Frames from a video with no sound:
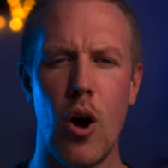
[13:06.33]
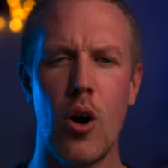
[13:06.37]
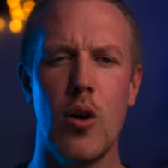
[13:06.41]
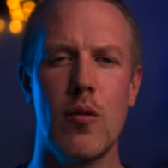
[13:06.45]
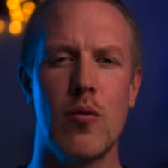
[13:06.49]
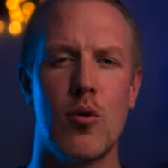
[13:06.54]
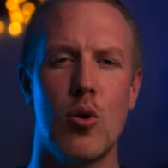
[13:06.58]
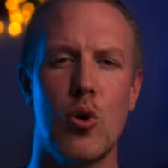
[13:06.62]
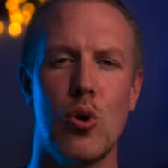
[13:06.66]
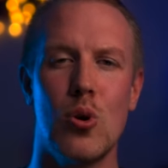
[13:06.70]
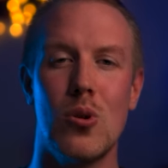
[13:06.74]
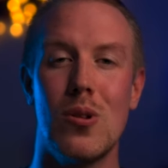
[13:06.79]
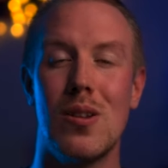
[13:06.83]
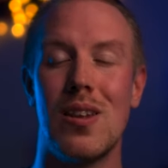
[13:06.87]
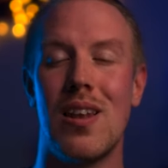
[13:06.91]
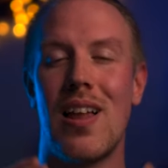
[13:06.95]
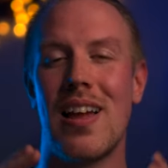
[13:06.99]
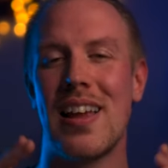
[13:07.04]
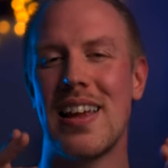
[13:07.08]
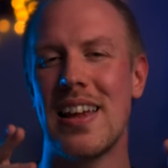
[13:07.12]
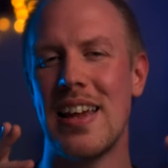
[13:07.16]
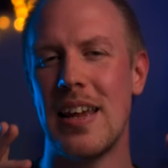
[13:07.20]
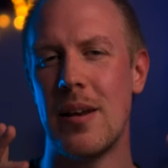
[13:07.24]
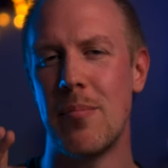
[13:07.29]
Overall,
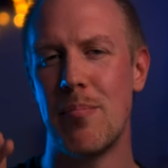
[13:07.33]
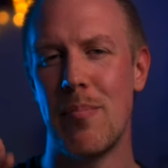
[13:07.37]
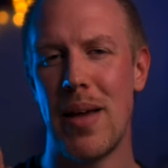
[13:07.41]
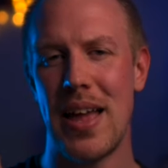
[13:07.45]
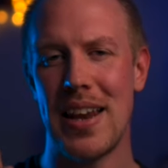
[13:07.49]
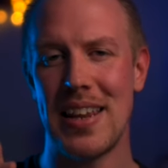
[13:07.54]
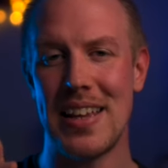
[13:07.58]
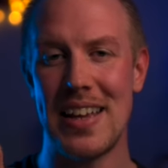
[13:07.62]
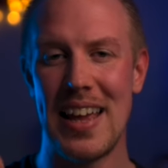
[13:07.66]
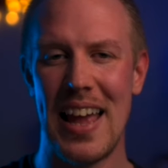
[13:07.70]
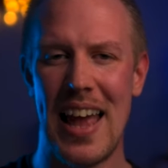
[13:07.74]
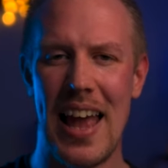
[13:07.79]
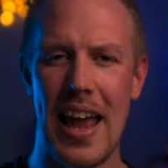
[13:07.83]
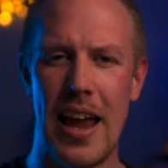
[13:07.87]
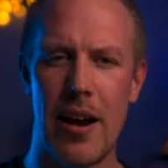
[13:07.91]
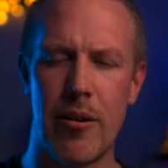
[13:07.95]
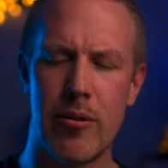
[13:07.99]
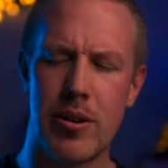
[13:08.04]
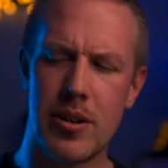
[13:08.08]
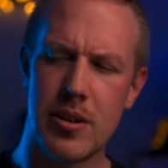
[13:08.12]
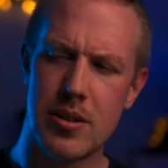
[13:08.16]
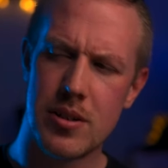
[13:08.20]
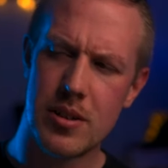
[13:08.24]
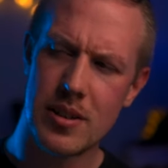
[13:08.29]
like in many
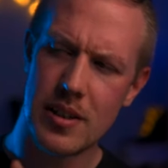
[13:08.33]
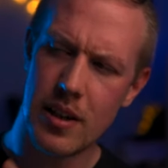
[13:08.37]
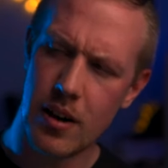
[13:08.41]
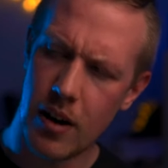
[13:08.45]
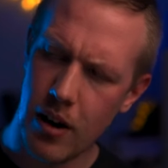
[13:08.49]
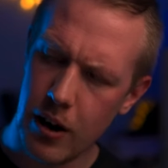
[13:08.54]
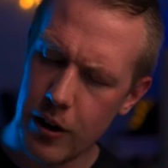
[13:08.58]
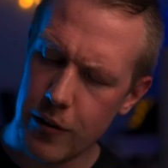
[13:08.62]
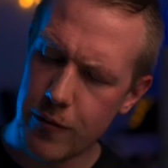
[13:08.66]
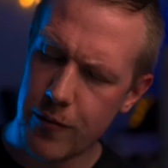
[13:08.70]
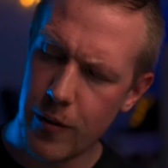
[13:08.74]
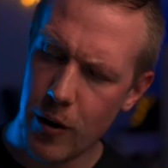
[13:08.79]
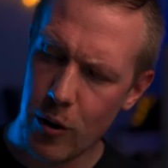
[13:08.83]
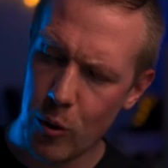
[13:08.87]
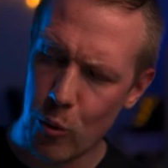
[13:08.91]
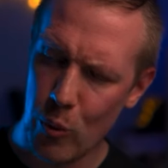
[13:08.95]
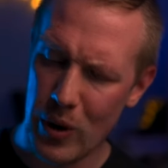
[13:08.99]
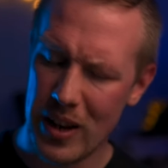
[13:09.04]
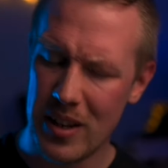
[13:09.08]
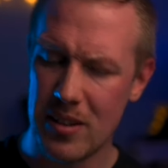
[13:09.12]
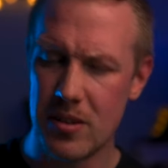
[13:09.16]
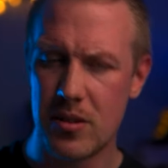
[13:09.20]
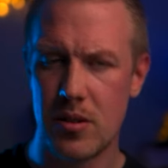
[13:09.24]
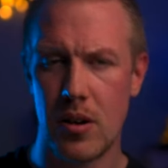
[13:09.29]
areas, the iPhone
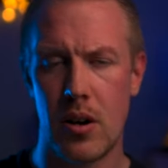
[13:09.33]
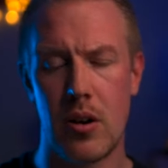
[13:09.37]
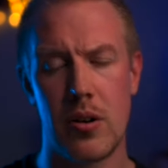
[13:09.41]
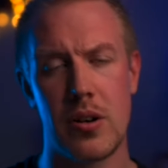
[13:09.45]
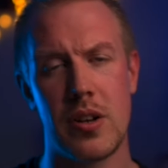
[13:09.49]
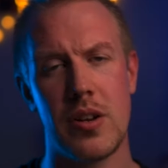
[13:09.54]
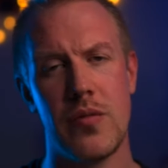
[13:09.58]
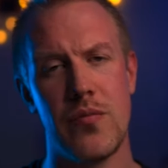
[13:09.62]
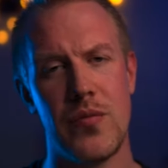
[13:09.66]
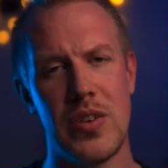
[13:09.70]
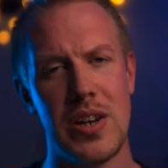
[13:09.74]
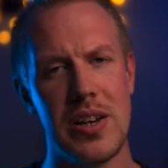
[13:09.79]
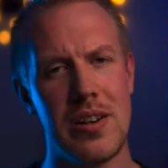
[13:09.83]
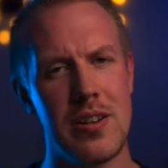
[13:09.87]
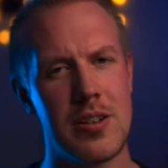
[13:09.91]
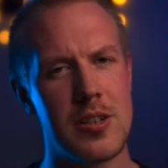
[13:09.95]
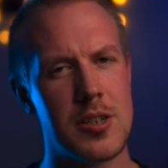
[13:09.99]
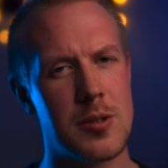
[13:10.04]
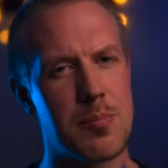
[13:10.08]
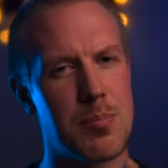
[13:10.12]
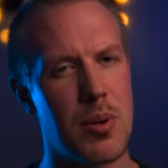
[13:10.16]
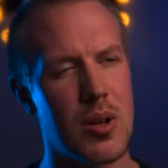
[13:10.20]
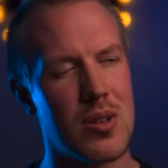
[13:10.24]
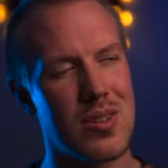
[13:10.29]
wins on
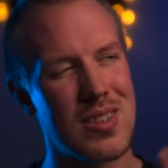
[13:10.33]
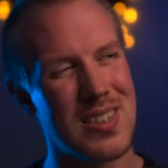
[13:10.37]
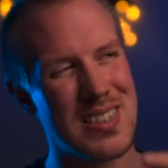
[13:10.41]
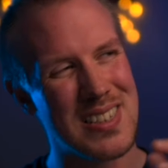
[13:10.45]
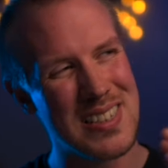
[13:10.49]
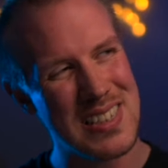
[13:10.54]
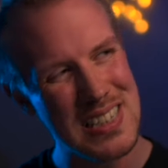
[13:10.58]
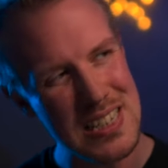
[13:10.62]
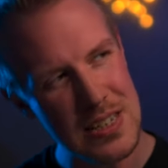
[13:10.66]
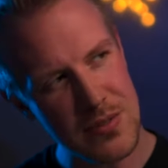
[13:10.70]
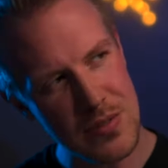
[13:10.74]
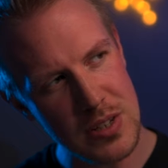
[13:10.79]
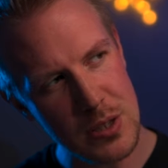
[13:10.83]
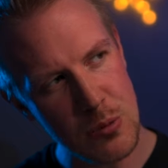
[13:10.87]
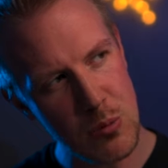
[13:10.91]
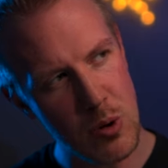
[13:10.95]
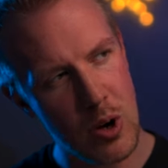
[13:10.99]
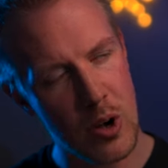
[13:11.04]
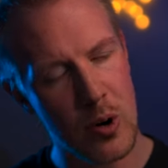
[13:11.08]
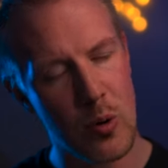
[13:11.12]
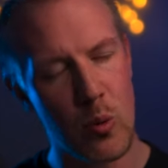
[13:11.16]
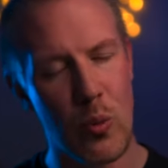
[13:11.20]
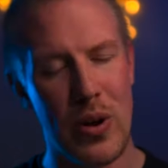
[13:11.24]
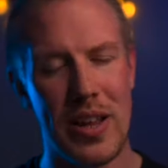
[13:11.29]
convenience, but the Z V
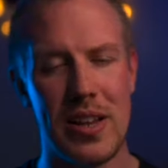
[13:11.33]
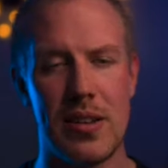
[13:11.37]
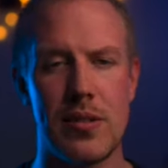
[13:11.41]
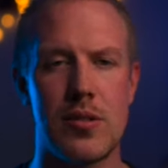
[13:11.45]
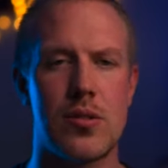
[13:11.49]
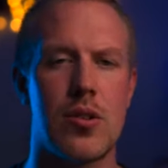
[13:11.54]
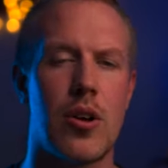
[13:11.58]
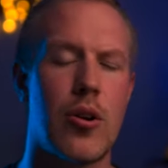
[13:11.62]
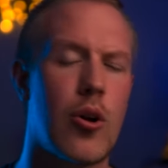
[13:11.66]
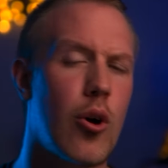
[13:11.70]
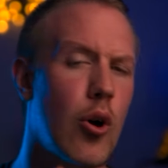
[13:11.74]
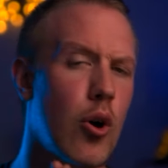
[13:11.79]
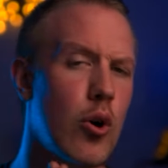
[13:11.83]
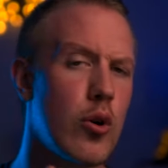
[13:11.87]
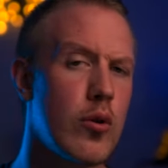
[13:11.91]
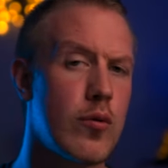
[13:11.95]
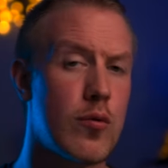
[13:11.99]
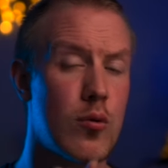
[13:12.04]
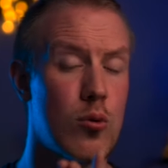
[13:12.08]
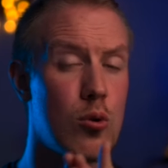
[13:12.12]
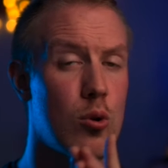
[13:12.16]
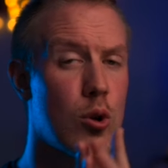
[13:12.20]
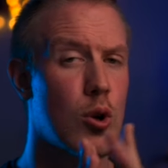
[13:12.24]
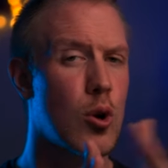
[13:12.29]
one wins on
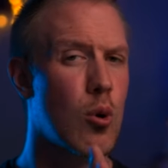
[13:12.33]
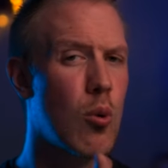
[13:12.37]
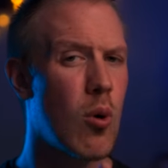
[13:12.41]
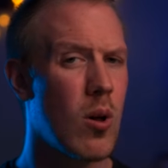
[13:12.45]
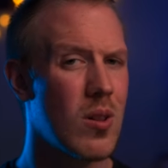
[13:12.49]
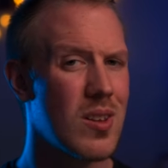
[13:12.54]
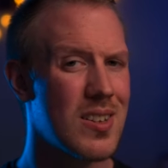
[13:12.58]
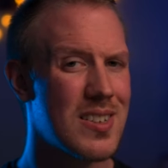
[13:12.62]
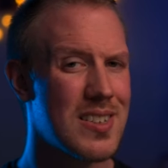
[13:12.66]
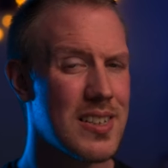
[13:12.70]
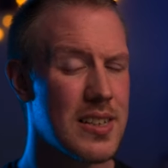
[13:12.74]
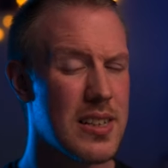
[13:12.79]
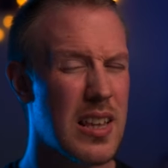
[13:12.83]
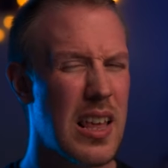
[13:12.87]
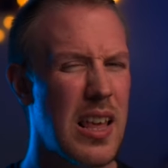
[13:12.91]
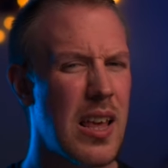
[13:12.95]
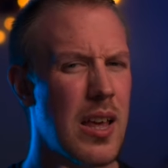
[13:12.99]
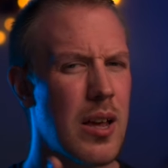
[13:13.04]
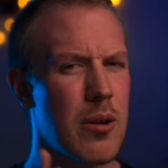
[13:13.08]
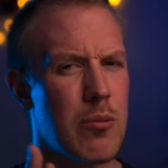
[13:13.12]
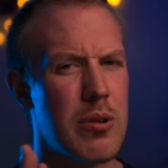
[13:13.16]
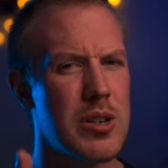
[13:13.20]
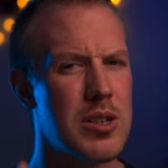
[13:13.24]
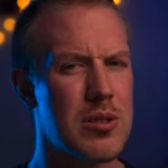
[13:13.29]
overall quality,
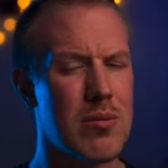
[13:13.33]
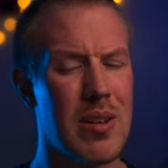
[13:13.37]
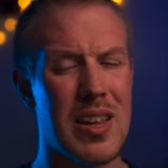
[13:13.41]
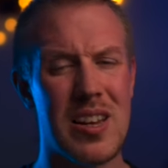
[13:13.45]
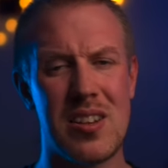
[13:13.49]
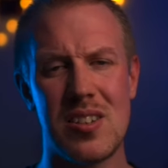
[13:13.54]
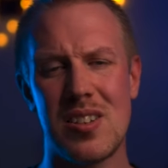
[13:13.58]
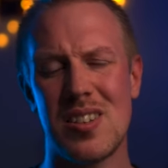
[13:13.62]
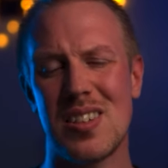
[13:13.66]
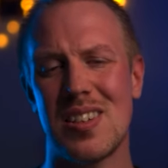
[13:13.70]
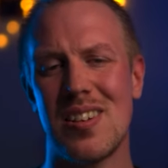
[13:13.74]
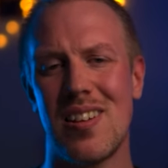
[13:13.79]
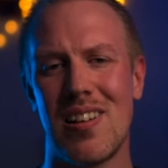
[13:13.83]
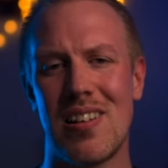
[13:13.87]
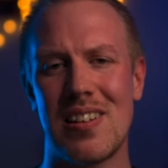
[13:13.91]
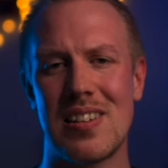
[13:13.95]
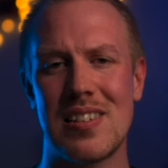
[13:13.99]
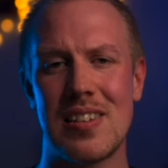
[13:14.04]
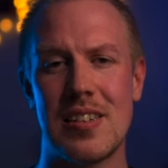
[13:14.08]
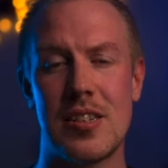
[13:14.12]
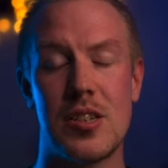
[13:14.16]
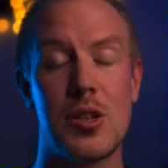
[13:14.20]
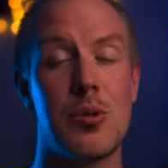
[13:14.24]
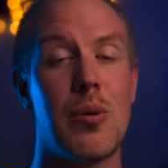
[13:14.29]
which links us
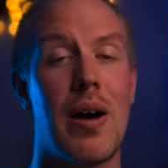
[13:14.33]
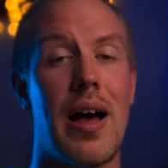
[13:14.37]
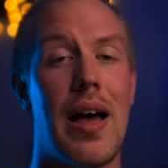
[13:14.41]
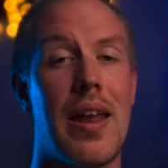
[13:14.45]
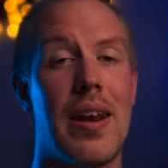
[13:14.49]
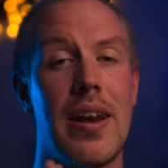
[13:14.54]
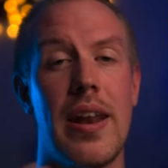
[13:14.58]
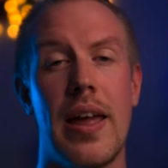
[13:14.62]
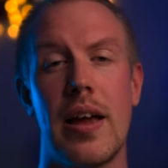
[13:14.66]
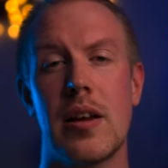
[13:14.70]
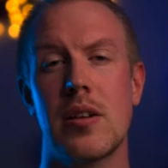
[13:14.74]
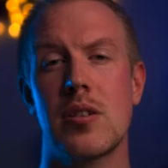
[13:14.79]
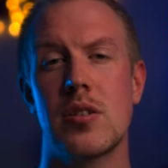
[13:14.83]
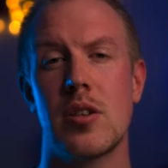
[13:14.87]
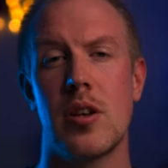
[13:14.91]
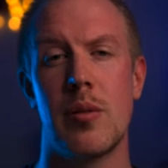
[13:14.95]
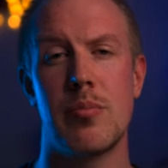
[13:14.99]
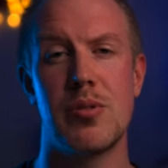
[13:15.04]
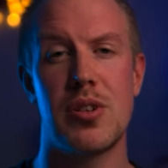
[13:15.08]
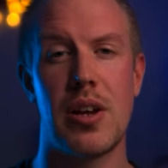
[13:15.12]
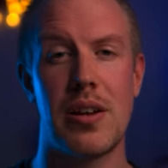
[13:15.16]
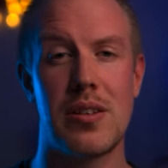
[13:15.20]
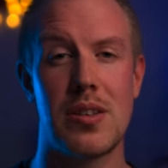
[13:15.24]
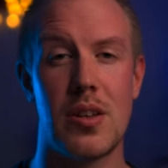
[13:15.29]
nicely to our next
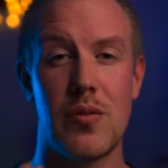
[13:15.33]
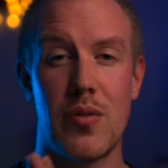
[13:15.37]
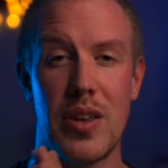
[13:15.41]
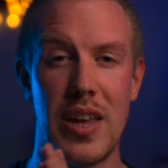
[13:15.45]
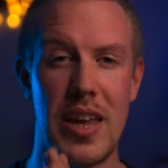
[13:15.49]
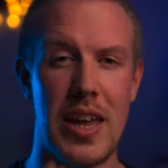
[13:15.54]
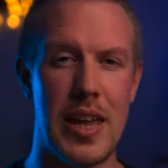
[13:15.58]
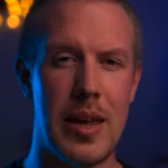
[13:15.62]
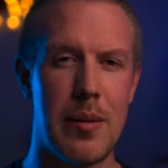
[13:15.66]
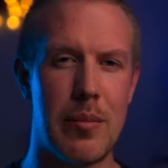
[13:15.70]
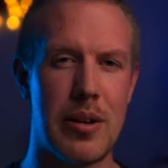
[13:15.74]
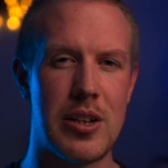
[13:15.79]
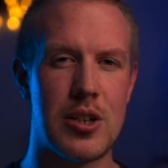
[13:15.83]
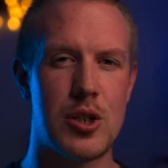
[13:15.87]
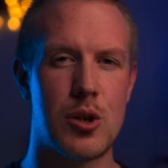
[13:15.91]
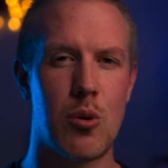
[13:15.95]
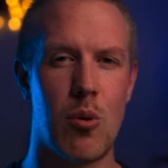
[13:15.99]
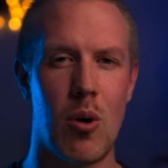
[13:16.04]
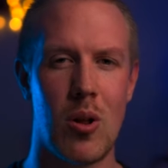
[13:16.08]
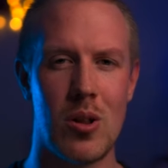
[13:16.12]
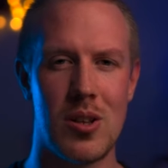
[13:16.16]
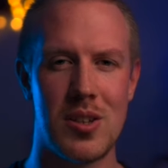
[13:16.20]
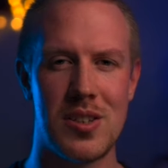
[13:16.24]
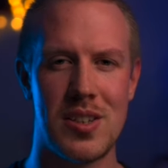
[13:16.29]
subject of image
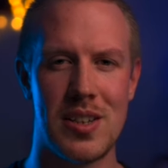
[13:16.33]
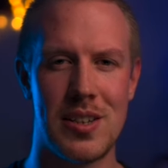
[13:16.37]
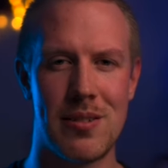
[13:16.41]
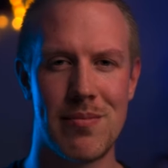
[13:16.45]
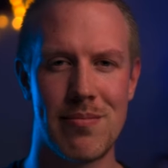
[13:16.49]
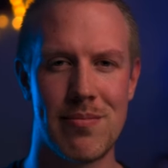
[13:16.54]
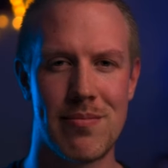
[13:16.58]
quality.